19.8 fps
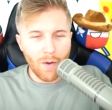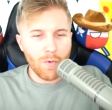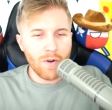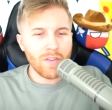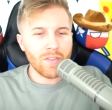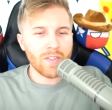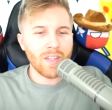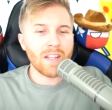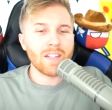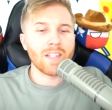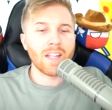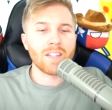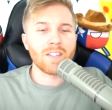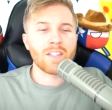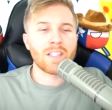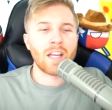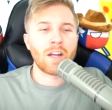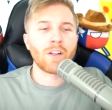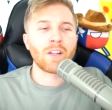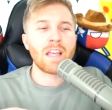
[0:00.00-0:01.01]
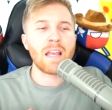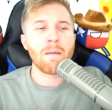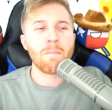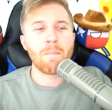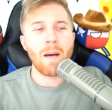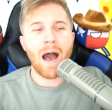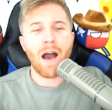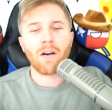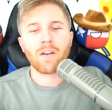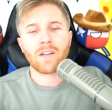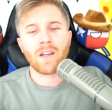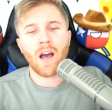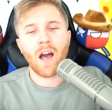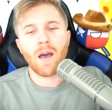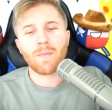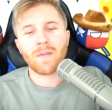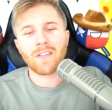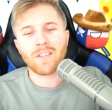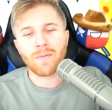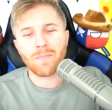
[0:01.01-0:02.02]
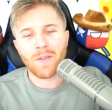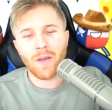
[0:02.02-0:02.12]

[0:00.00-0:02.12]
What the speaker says: wouldn't say it's necessarily about communism,